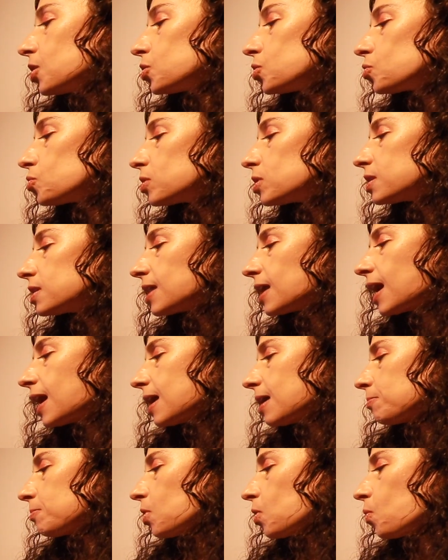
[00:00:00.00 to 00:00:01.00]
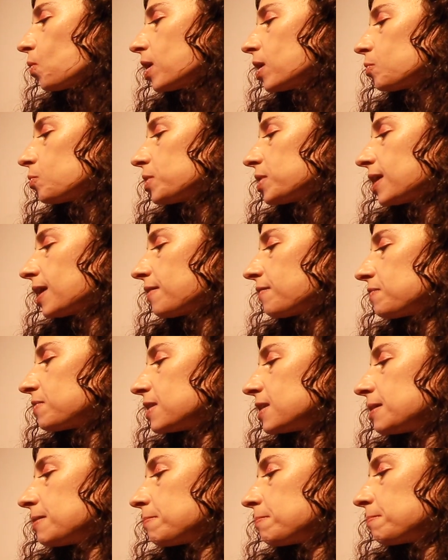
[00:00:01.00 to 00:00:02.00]
to the time when we
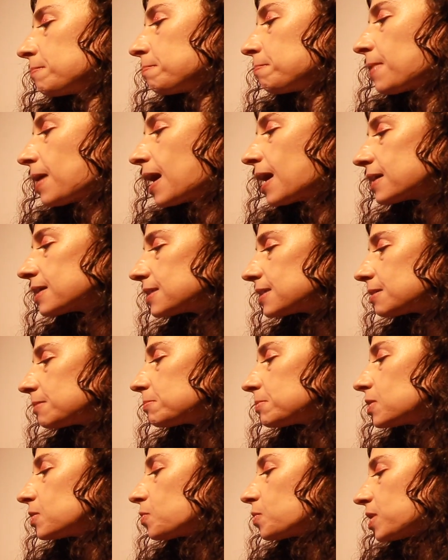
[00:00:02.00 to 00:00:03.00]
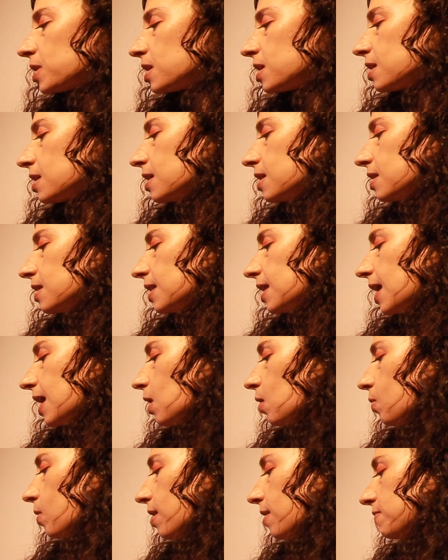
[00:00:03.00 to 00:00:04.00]
have the maximal E and
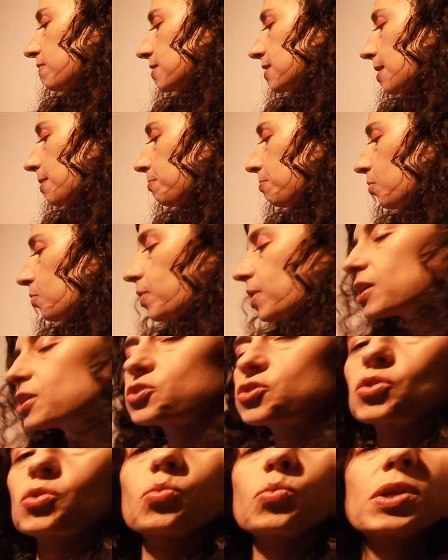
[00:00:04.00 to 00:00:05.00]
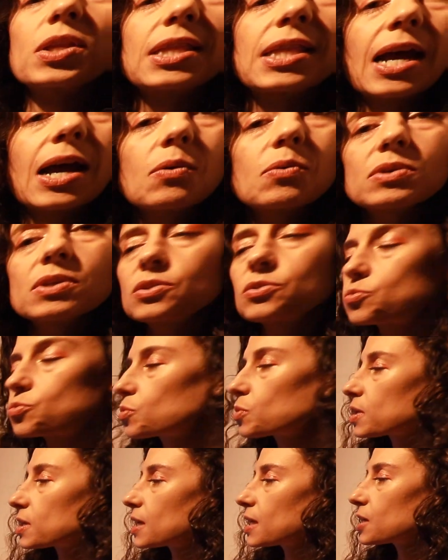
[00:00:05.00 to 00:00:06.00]
A wave separation without the
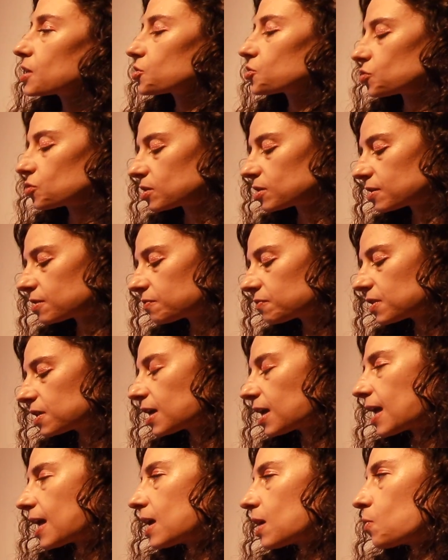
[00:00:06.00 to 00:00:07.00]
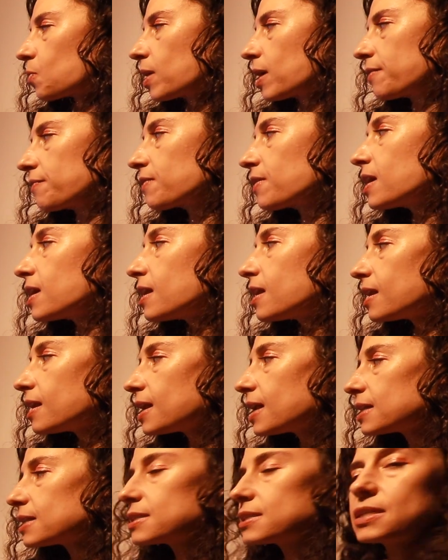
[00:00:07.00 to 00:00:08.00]
truncation of the A wave.
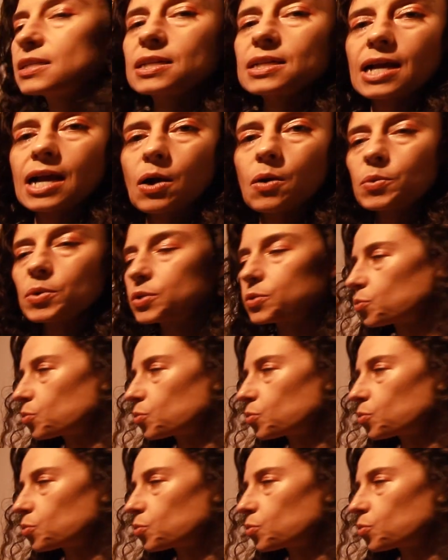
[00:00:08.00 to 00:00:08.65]
Let's see how it